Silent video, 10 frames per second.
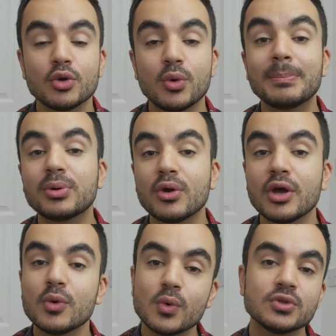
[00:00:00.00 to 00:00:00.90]
your
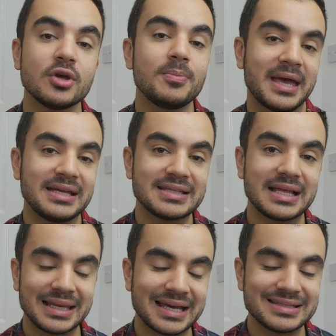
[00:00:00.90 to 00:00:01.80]
employer also pays
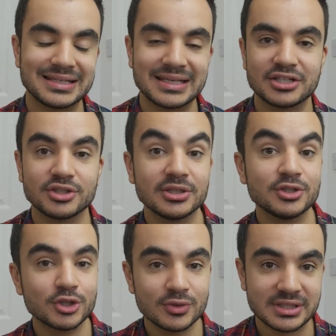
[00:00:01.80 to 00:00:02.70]
less national
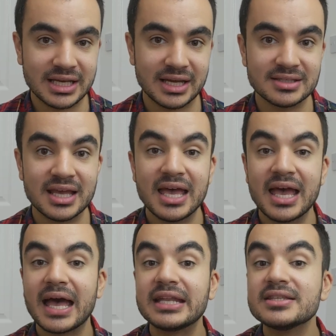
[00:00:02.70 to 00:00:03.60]
insurance tax.
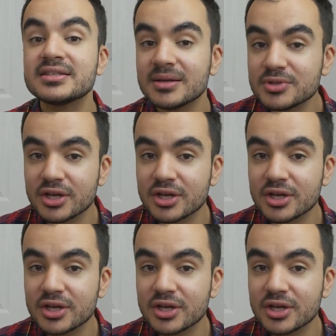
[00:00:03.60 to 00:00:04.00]
And in some